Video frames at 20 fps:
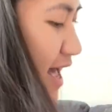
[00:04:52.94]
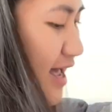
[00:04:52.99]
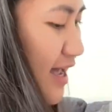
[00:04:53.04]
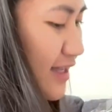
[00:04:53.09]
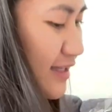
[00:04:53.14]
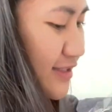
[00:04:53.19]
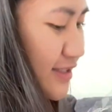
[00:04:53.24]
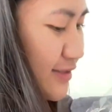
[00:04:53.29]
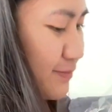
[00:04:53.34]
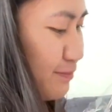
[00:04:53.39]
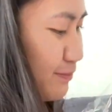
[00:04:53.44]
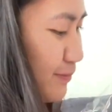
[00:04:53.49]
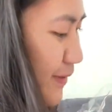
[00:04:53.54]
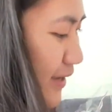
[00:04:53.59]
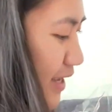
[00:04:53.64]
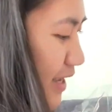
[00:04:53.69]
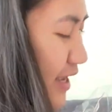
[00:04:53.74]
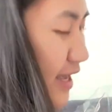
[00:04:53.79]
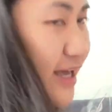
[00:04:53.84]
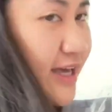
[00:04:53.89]
it's
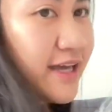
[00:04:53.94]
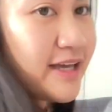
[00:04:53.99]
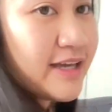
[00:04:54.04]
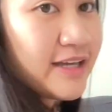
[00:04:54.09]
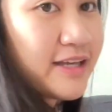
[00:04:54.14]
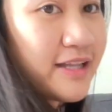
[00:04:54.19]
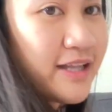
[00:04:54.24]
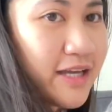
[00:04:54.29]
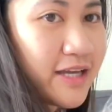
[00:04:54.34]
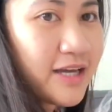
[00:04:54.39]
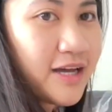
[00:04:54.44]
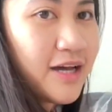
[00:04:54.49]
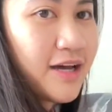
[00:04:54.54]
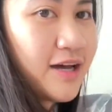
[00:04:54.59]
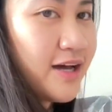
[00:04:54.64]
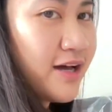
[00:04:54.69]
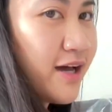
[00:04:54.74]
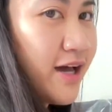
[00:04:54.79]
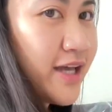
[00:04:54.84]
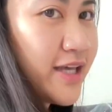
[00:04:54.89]
big! Like,
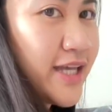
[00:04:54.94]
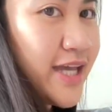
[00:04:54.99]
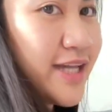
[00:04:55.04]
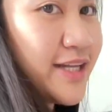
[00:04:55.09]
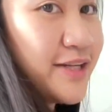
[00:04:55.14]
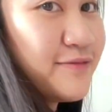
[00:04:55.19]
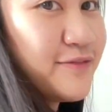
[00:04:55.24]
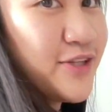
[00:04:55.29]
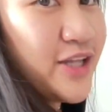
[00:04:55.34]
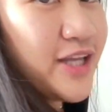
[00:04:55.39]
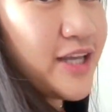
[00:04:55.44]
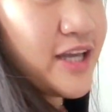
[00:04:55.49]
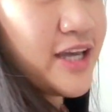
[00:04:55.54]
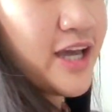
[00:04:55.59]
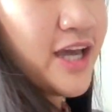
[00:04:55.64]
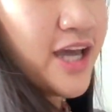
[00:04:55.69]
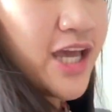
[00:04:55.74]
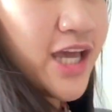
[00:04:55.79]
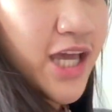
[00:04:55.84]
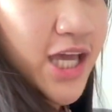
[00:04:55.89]
I can't even like
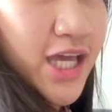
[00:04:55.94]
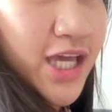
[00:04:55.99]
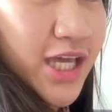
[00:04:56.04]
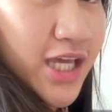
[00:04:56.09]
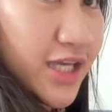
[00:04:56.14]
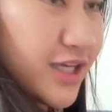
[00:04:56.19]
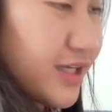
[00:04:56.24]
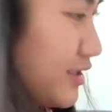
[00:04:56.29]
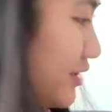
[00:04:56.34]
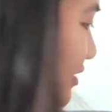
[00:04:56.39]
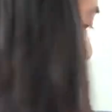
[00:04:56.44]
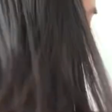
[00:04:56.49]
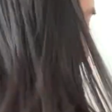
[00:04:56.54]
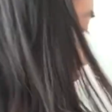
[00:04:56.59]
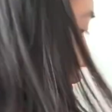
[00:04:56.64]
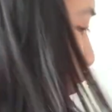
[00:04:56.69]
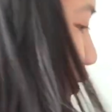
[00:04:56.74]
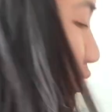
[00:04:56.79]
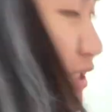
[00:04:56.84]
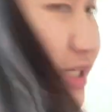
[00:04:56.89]

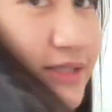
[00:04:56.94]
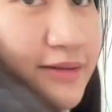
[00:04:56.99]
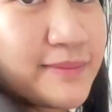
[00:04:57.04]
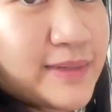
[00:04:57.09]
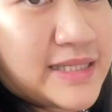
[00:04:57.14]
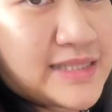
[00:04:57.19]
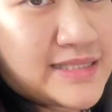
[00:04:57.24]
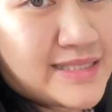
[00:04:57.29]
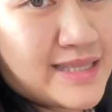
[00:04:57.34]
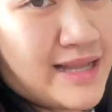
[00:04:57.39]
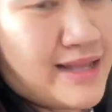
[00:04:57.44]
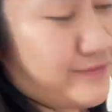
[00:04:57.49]
hold it myself.